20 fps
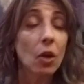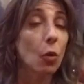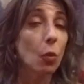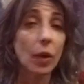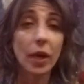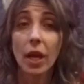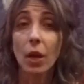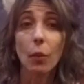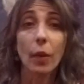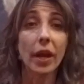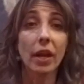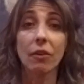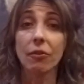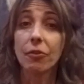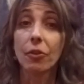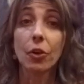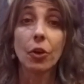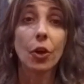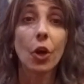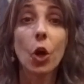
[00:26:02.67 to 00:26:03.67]
We ain't waiting
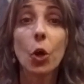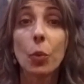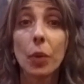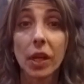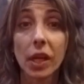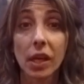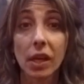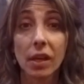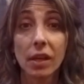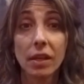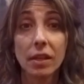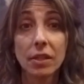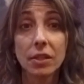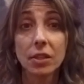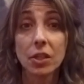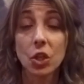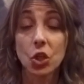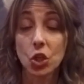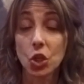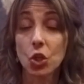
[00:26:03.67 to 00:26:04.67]
for nobody
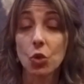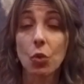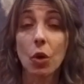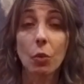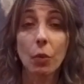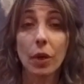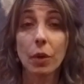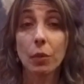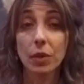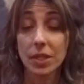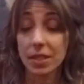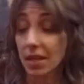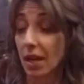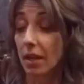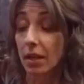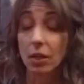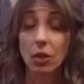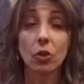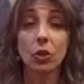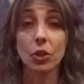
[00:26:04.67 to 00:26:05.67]
to do what we were set
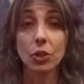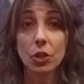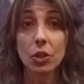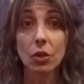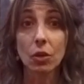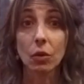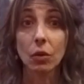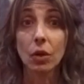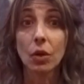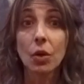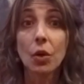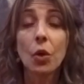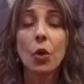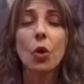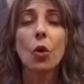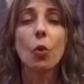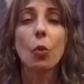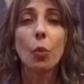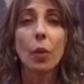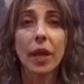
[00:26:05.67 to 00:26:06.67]
here to do.
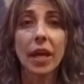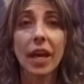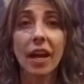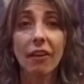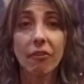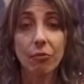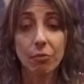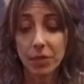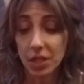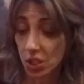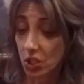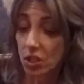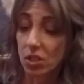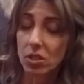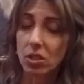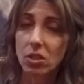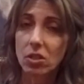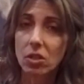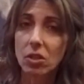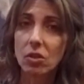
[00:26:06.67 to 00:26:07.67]
We have mission
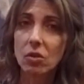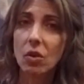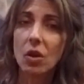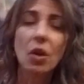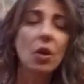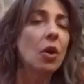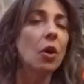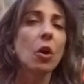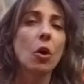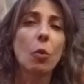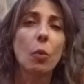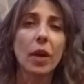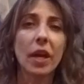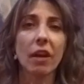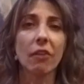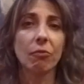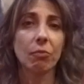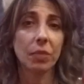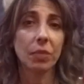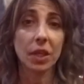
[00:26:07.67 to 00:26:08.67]
to do. We
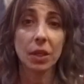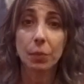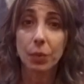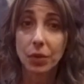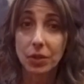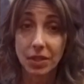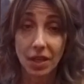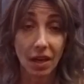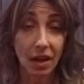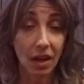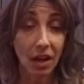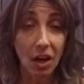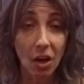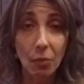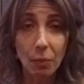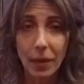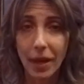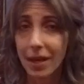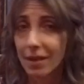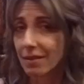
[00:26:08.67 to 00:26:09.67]
have people to
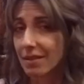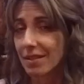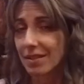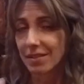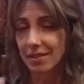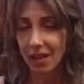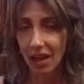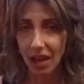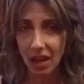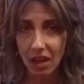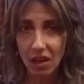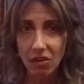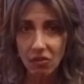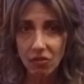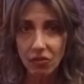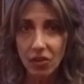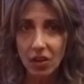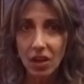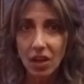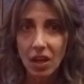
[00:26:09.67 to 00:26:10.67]
help and
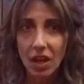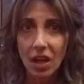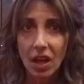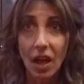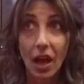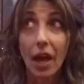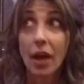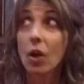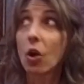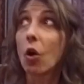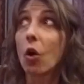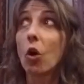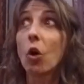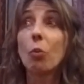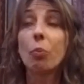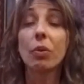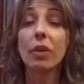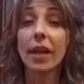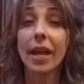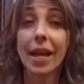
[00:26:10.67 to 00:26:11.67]
save, and a whole
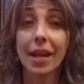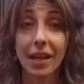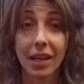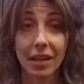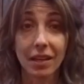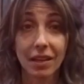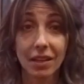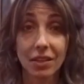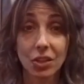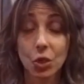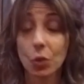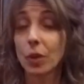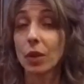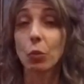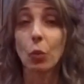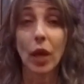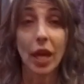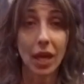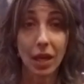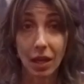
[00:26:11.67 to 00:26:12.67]
planet to
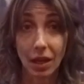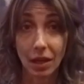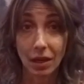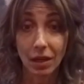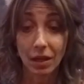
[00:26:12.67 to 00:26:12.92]
awaken.